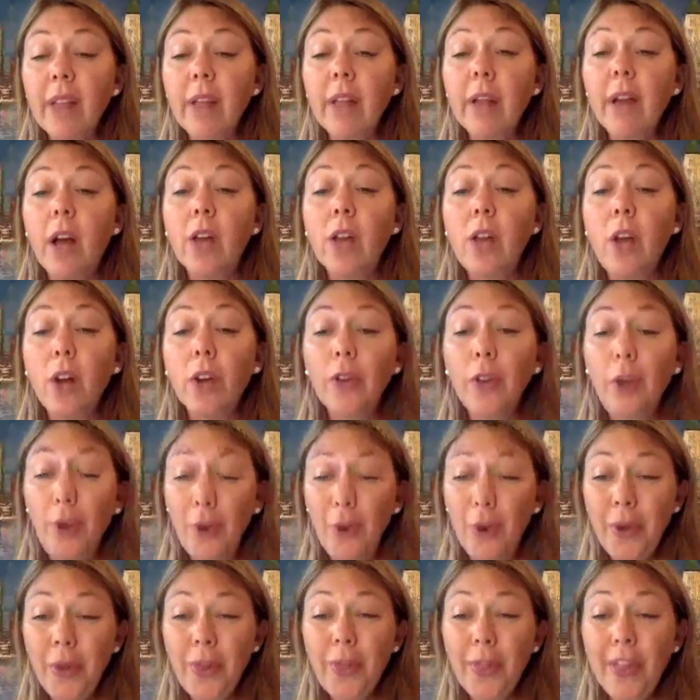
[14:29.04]
along the
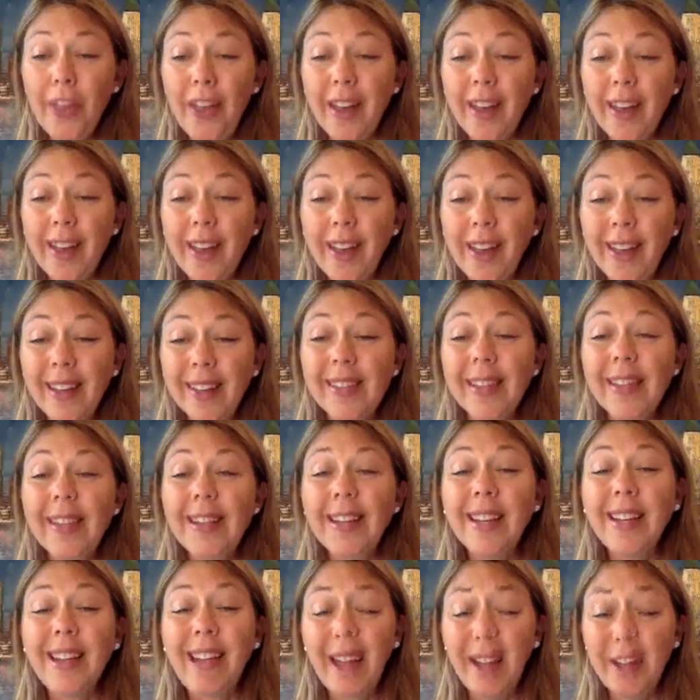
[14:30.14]
whole thing is
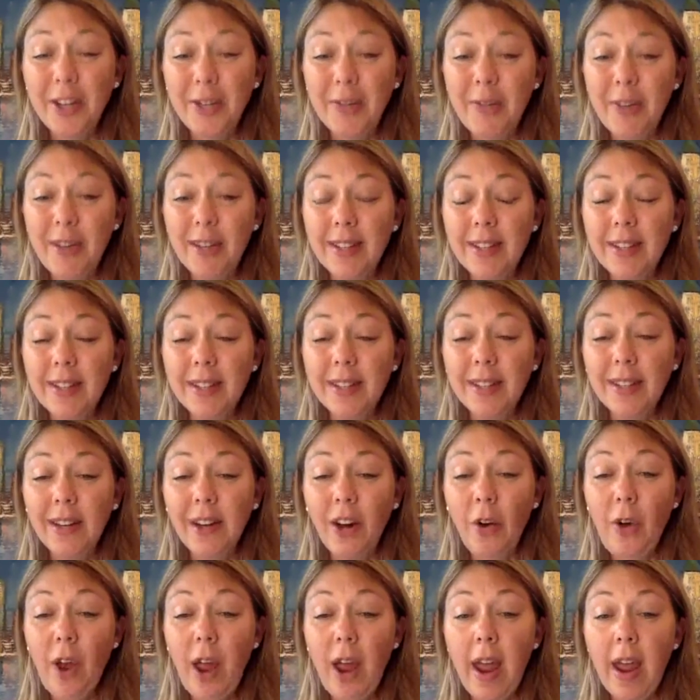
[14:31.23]
engagement,
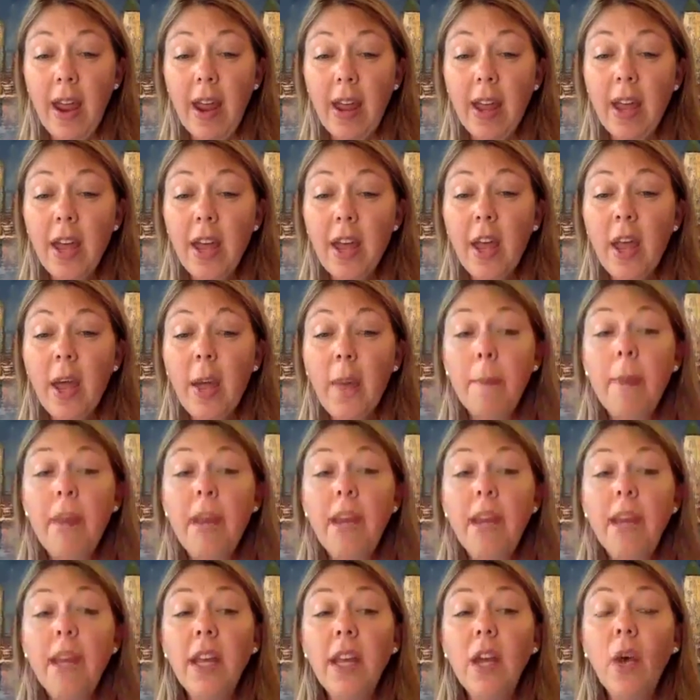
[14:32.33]
okay?
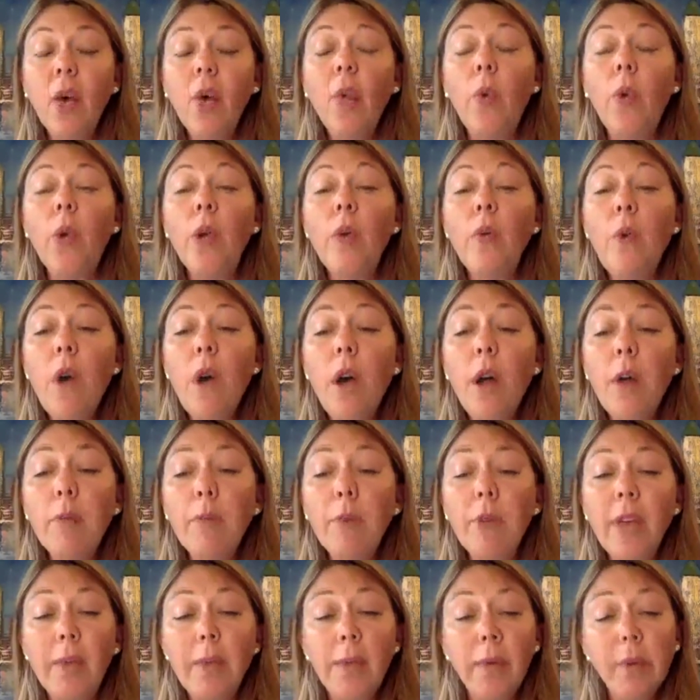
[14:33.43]
Meaning we want
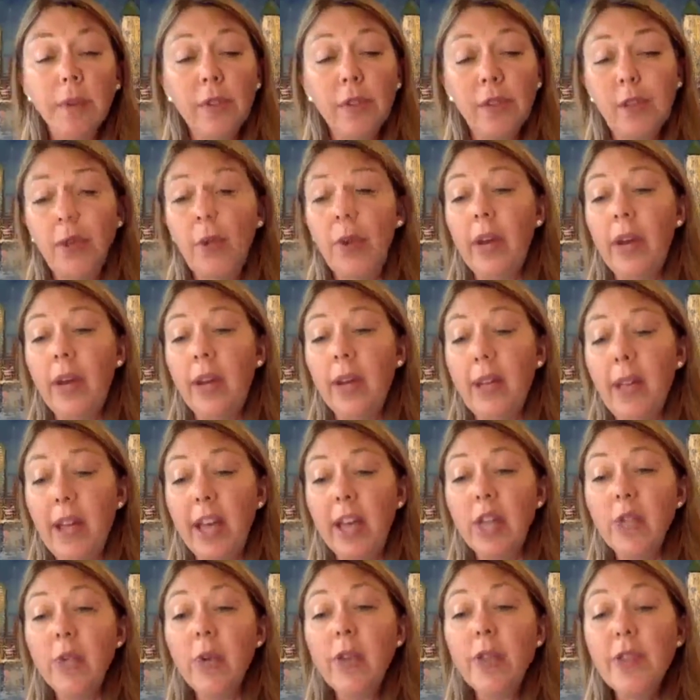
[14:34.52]
people to
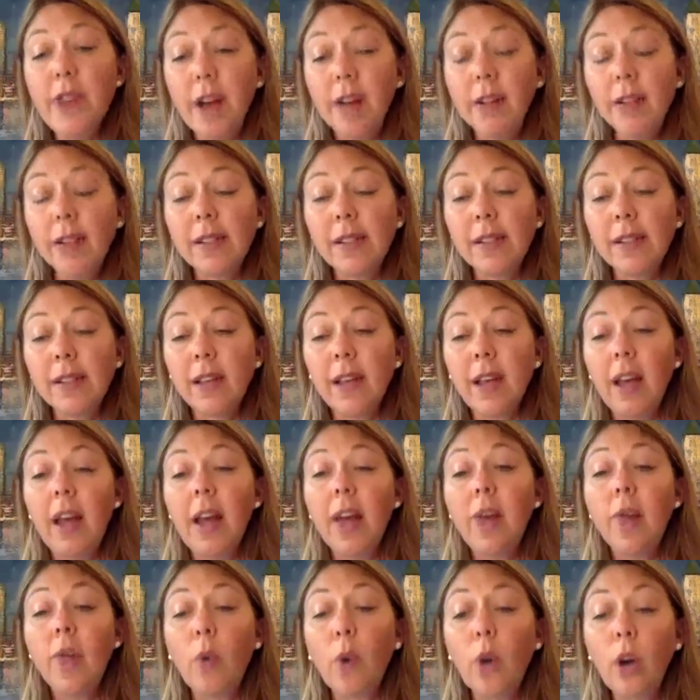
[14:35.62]
engage with us
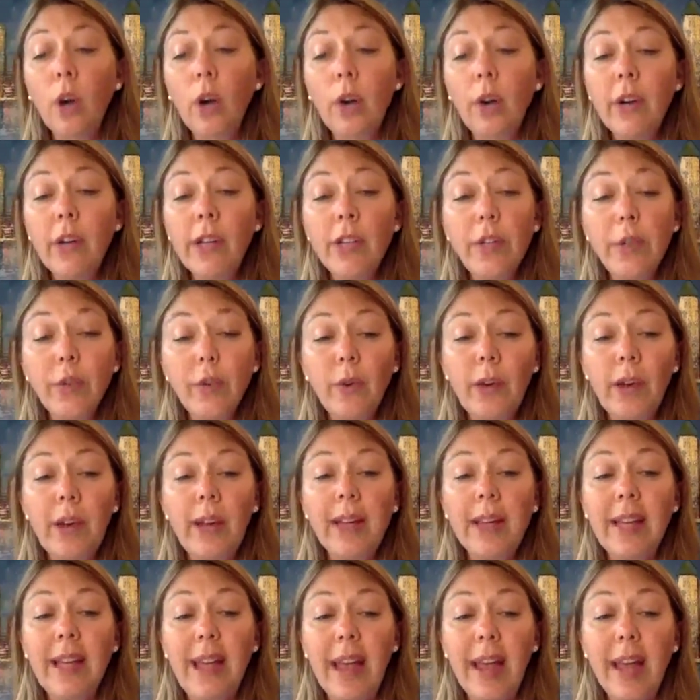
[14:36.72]
and we're going to
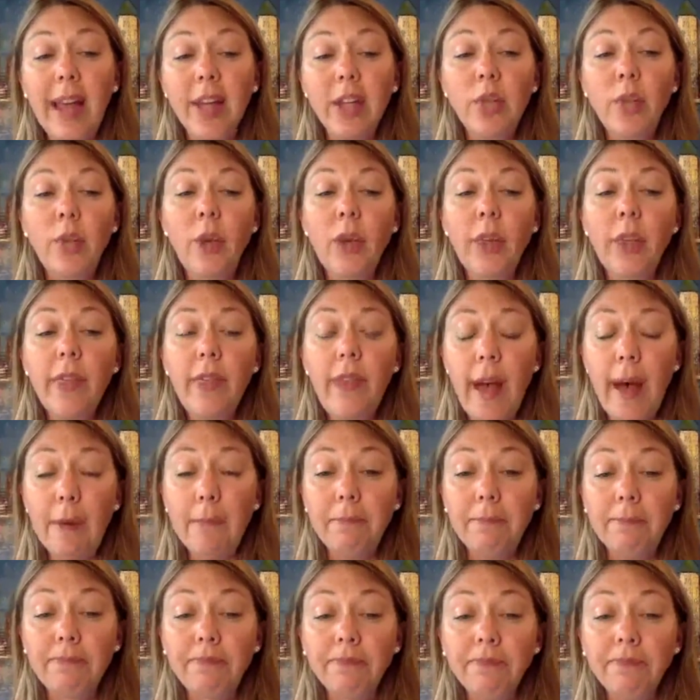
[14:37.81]
engage with them.